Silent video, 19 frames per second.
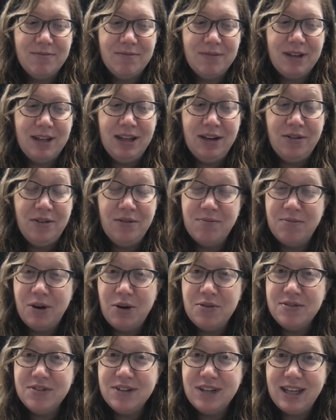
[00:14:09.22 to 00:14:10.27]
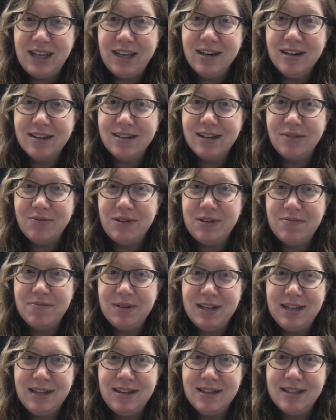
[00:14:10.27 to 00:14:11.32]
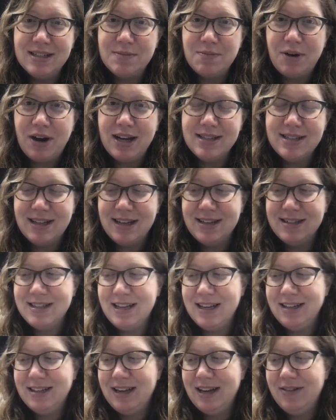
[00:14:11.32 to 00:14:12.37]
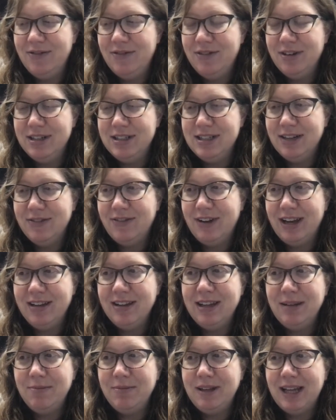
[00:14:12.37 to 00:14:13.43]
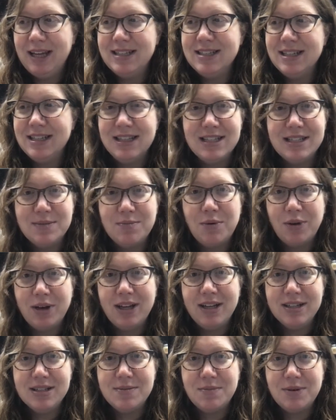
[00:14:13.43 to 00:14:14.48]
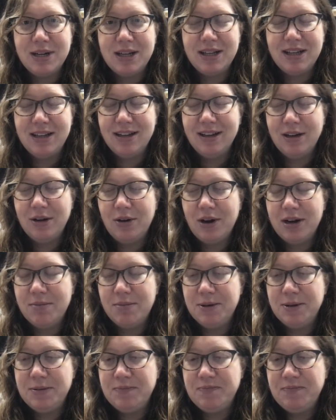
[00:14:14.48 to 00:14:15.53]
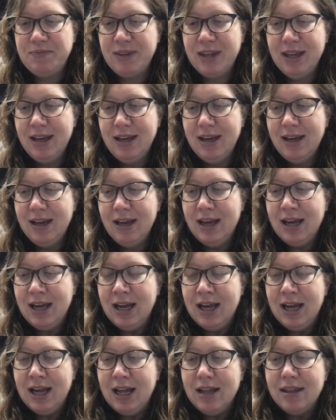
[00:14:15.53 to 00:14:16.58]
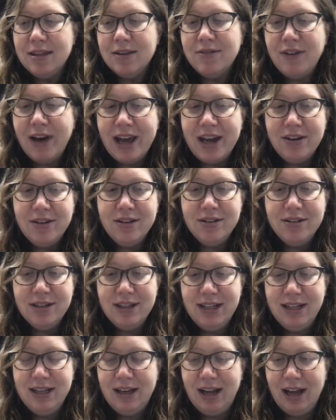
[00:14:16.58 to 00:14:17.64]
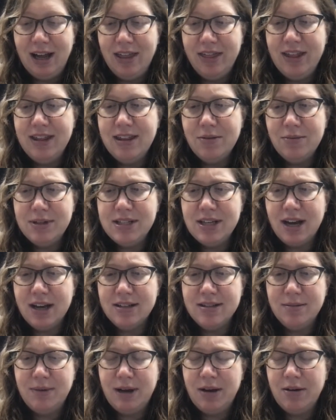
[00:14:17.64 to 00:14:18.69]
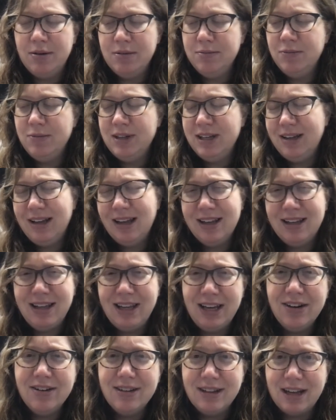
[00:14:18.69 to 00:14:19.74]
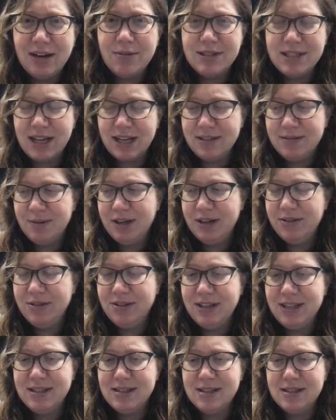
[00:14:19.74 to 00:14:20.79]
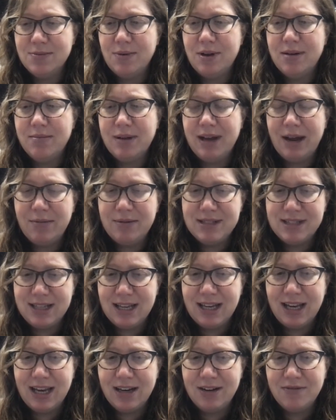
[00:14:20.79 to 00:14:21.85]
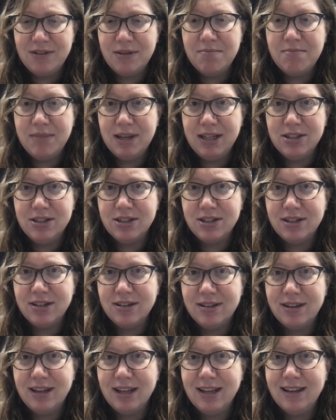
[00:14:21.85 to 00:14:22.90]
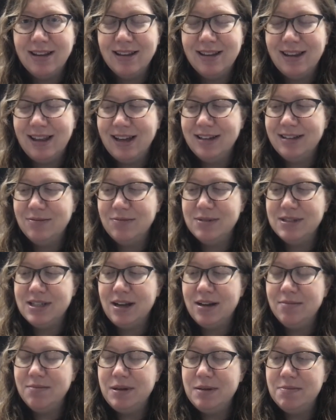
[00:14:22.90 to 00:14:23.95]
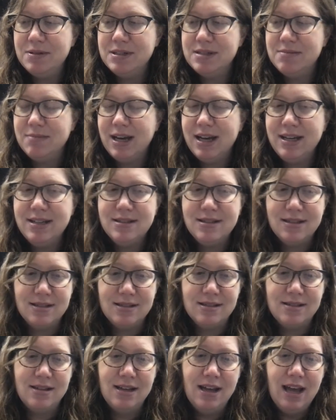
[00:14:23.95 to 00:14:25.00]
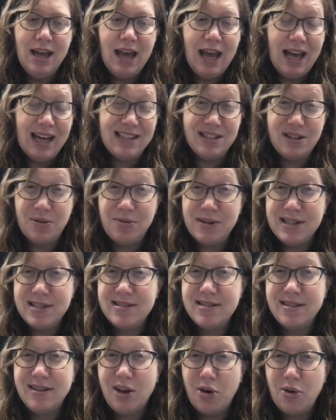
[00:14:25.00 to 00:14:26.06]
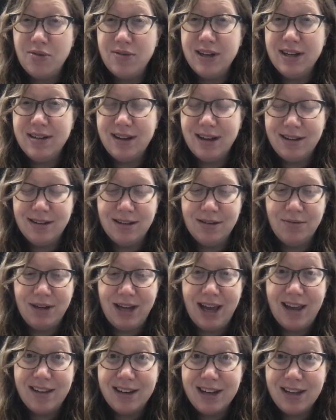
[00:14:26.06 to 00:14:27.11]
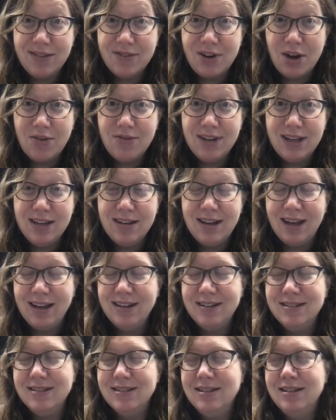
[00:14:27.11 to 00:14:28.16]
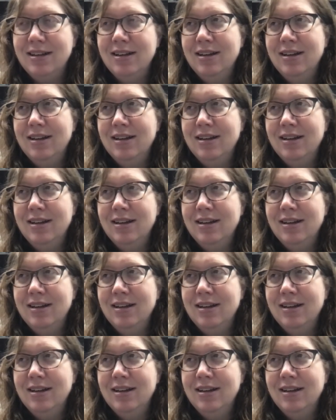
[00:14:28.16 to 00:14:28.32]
you know, over a year that we've been in this process, and for it to finally get to this point is pretty incredible. The final thing that we talked about, here and there we talked about other things as well, but I would say kind of the major thing that was on people's minds is, as always, COVID and the reality of COVID, and